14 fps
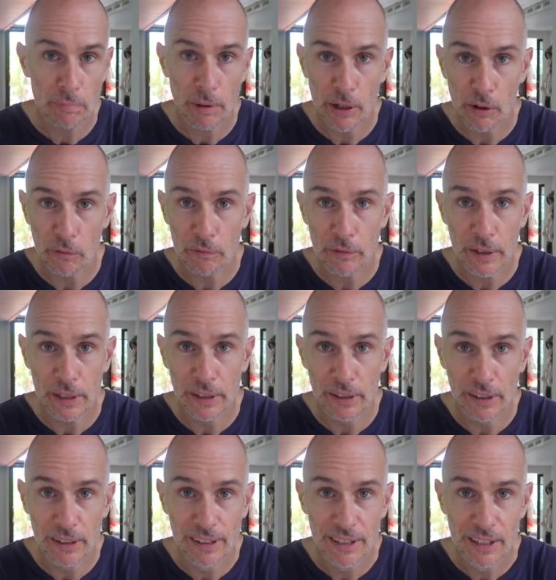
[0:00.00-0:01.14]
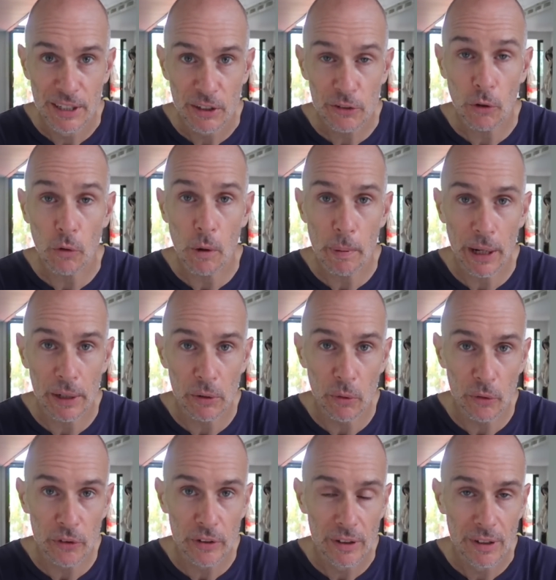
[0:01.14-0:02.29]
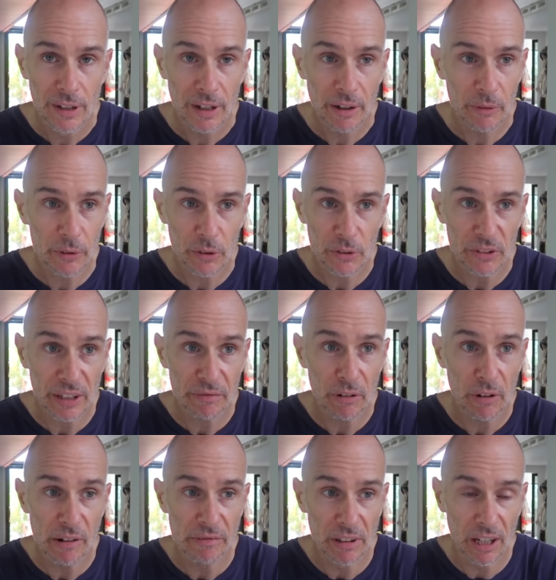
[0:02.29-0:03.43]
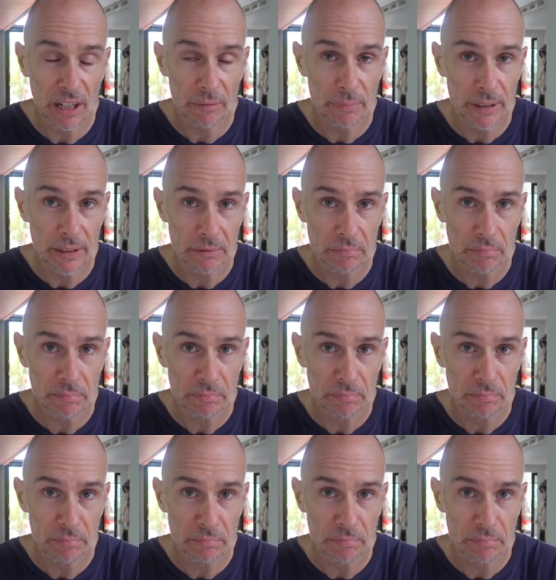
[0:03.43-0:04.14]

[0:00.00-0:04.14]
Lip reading: pay off the solar panels. It was going to take forever. I'll be